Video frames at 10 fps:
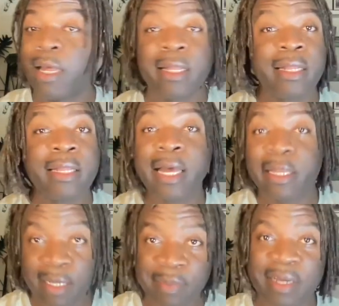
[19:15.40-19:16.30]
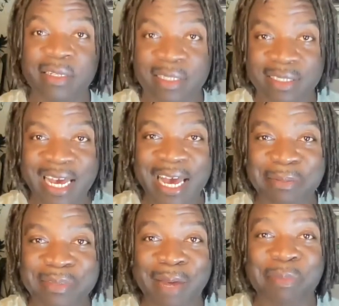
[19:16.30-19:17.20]
Nothing compared to these
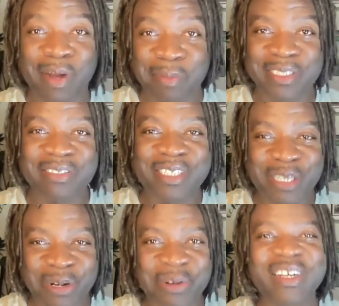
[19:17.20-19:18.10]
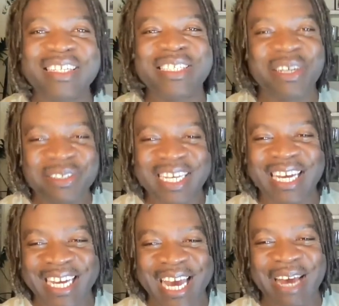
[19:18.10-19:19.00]
cabs, I promise you. So don't take
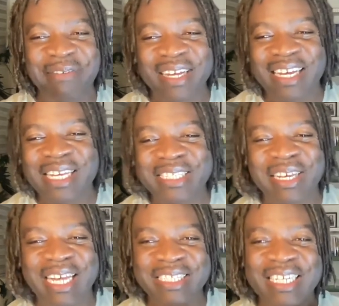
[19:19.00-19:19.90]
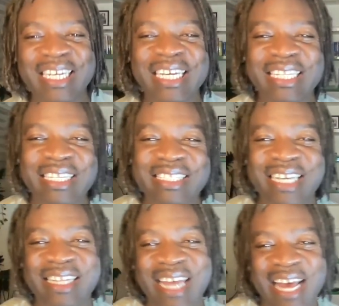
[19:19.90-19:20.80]
a cab. So that's going to end
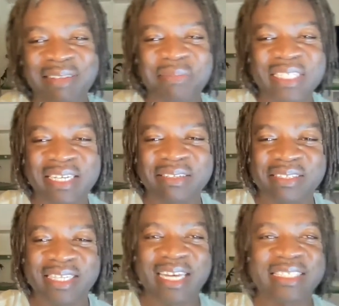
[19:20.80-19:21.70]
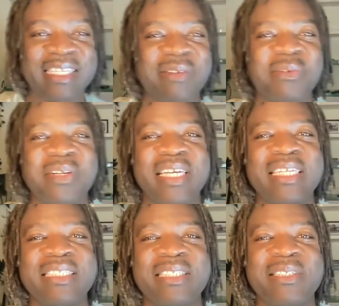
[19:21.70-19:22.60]
that particular section, and we'll get
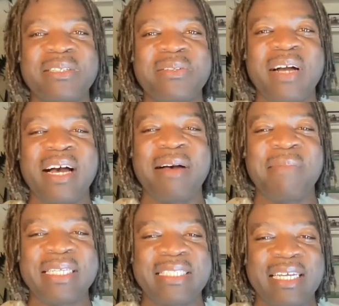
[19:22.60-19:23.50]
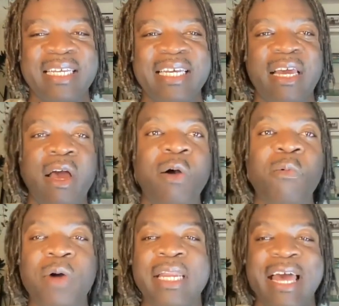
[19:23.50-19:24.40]
into basically
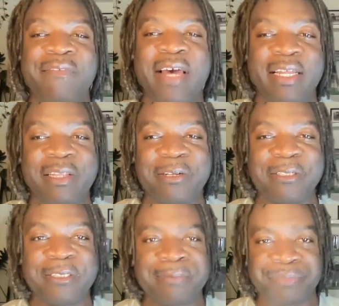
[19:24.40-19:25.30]
what have I learned.